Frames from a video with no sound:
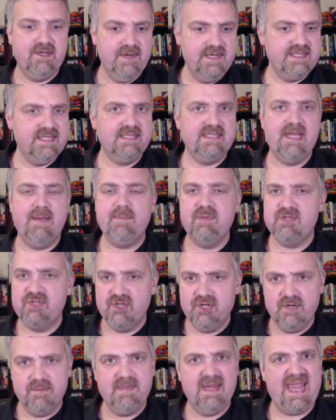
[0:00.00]
by increasing
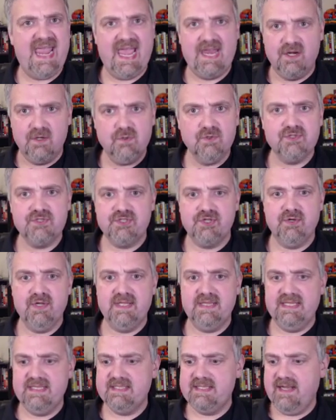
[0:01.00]
temperature, mechanical
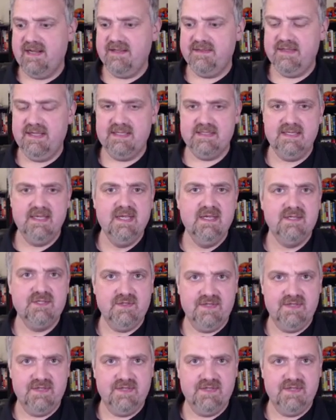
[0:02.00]
stirring, these kind of things.